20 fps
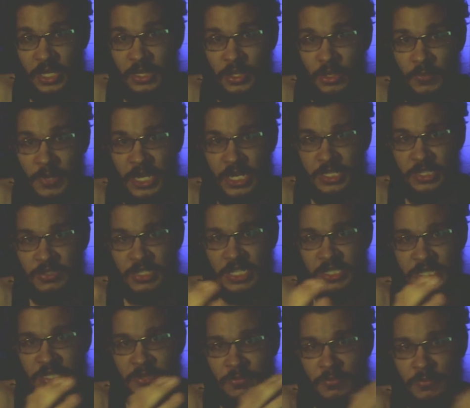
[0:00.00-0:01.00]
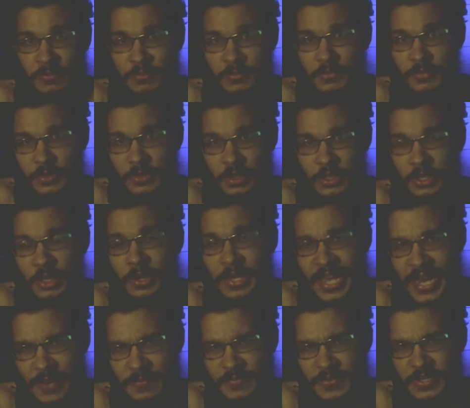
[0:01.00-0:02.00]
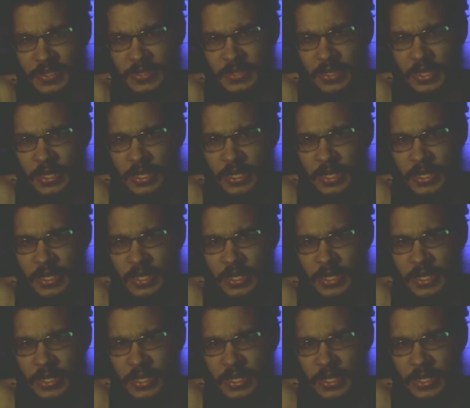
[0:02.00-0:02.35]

and Omega just lets him collapse.